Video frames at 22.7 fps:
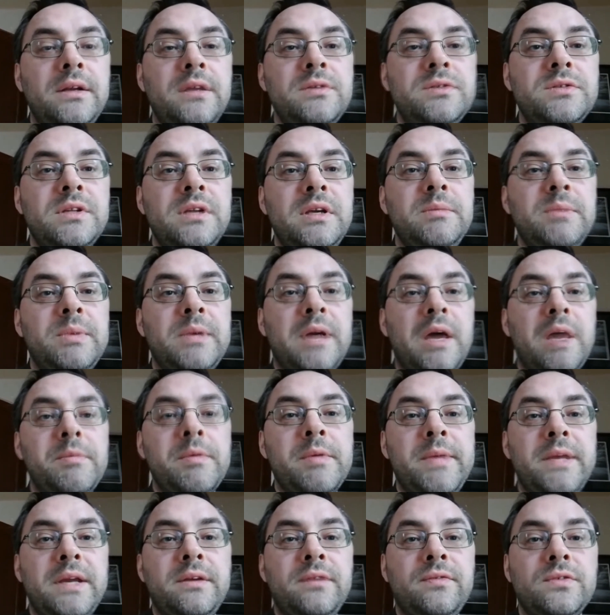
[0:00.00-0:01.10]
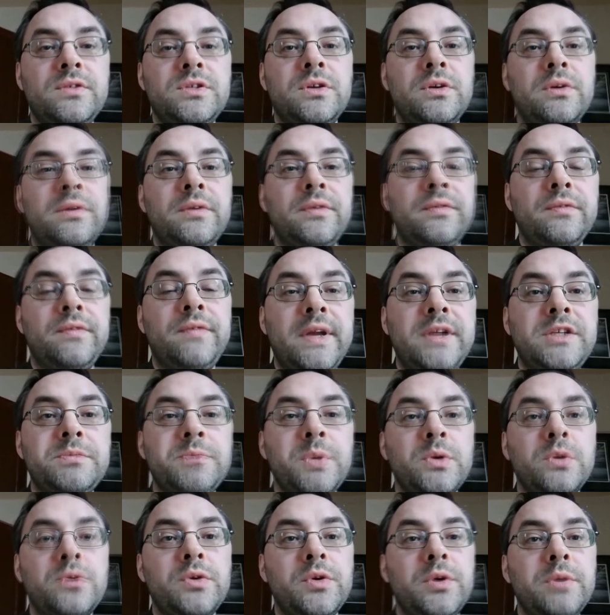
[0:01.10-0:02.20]
Use the Become a Better Photographer
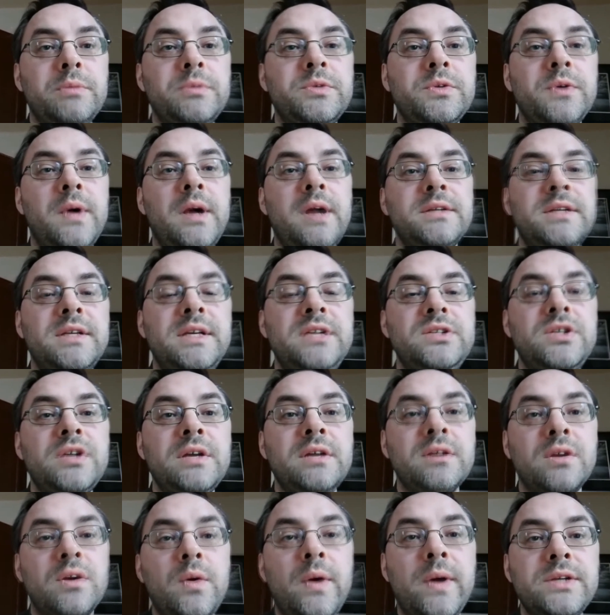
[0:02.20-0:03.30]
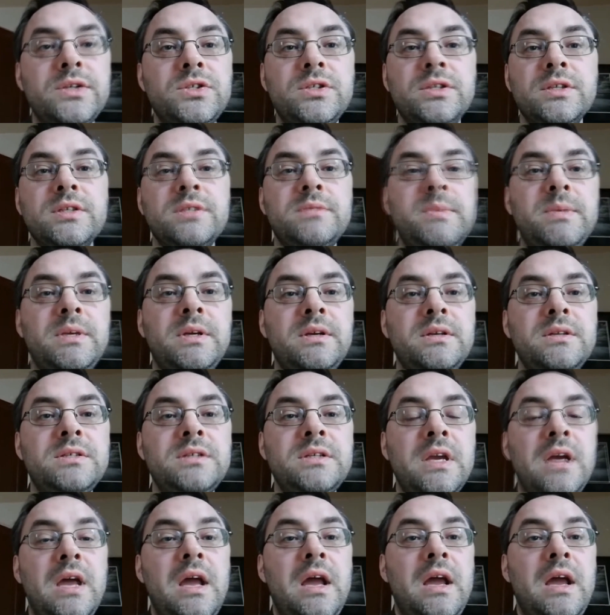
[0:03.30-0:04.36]
Facebook group to ask each other questions, because,